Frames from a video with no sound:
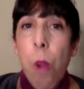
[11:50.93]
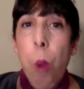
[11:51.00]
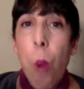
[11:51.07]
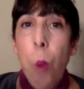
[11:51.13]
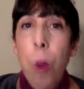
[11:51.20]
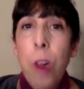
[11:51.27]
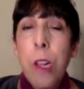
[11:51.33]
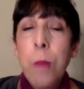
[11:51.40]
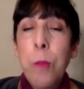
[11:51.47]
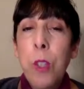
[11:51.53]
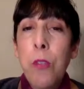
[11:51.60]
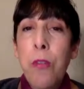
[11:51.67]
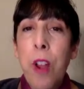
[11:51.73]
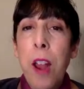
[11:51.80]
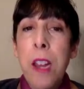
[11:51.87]
Welcome to
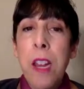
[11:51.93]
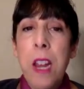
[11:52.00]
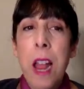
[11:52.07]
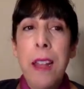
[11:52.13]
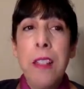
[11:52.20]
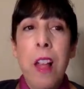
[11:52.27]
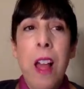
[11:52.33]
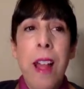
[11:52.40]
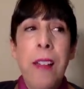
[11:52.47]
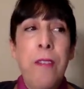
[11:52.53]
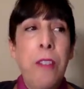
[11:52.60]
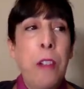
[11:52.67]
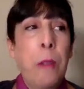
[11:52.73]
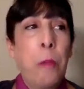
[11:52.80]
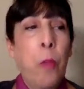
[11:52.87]
Friday Night Live
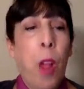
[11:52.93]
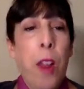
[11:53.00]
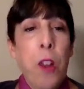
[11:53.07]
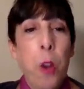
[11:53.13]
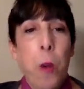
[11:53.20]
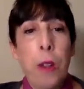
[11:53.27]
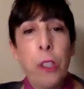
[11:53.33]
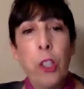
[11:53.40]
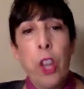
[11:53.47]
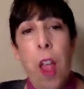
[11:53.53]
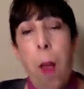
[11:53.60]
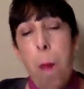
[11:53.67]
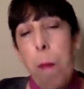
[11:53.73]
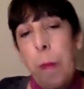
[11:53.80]
on Noelle Chat.